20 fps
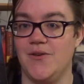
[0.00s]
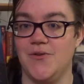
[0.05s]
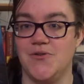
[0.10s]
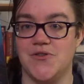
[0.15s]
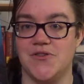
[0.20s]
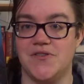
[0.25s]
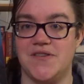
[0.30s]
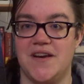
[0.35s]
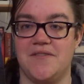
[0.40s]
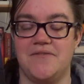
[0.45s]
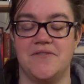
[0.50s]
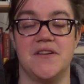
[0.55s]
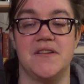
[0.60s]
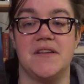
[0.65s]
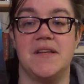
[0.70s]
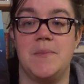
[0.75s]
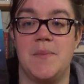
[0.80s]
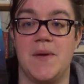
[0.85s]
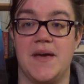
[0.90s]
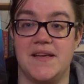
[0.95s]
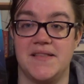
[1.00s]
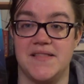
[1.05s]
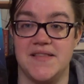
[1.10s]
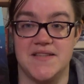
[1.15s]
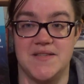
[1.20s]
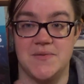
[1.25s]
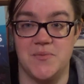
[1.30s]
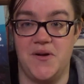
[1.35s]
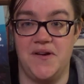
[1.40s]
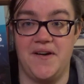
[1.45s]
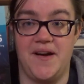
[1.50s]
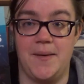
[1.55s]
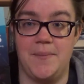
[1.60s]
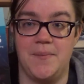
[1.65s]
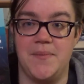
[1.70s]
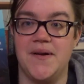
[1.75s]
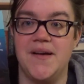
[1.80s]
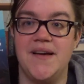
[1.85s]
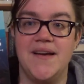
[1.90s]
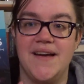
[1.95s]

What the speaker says: you should definitely pick this one up